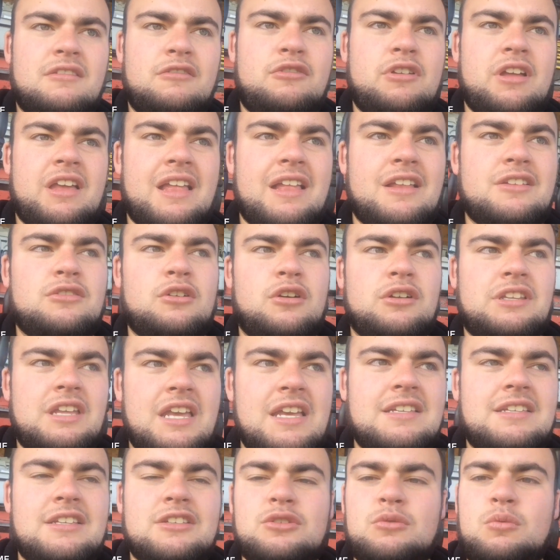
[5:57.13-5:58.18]
Cregan's got a
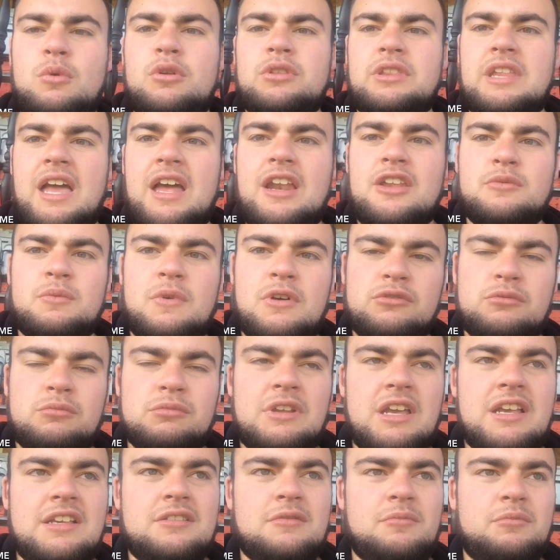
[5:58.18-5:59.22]
decent squad there as well,
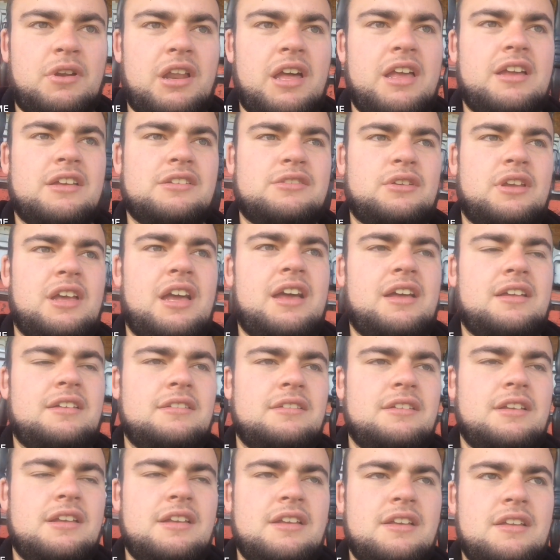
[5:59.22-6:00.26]
some decent players. So,
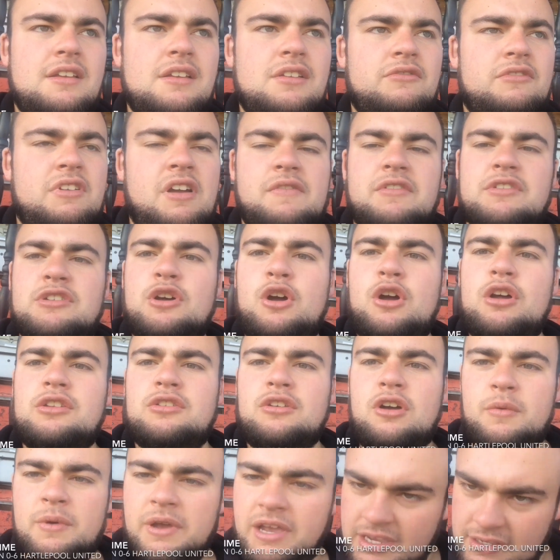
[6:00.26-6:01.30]
yeah. If you have enjoyed,
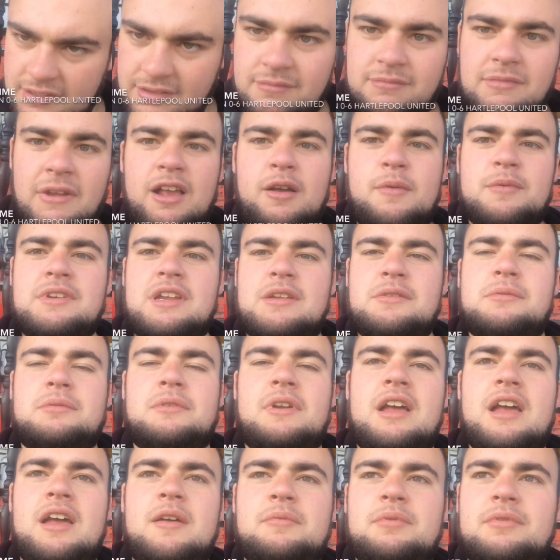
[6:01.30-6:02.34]
as always, like, comment, share,
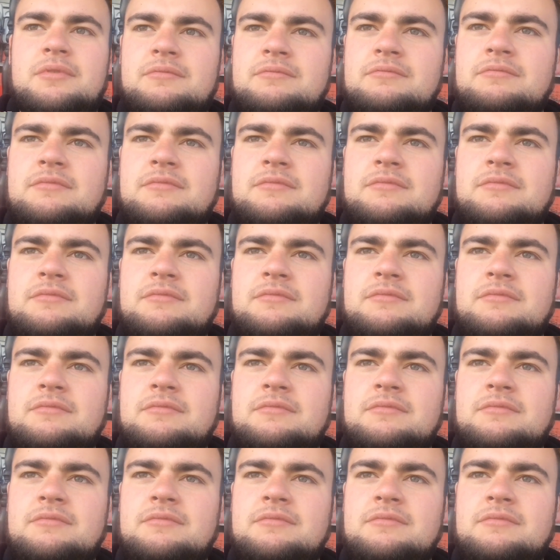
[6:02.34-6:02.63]
subscribe.